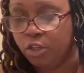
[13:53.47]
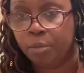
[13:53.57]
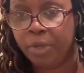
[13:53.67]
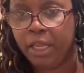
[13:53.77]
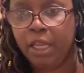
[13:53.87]

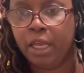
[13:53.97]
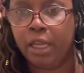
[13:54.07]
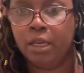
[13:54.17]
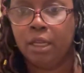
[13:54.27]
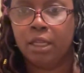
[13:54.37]

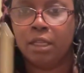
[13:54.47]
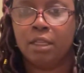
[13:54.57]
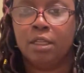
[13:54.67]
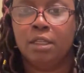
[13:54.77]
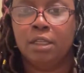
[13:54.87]
pen,
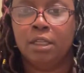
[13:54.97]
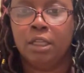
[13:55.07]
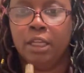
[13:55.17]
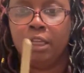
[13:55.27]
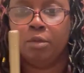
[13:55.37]

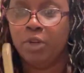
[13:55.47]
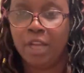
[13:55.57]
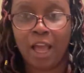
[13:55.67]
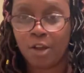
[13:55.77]
we're not